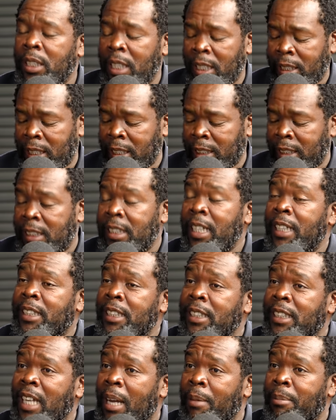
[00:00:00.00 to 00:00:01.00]
That there's a
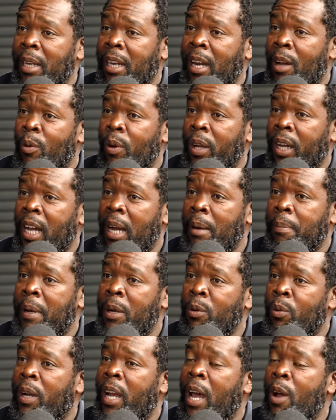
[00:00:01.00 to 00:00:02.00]
certain time that I wake up.
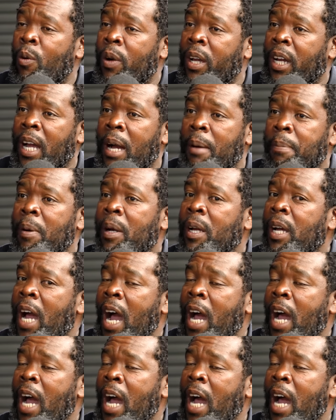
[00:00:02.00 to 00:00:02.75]
And when I wake up,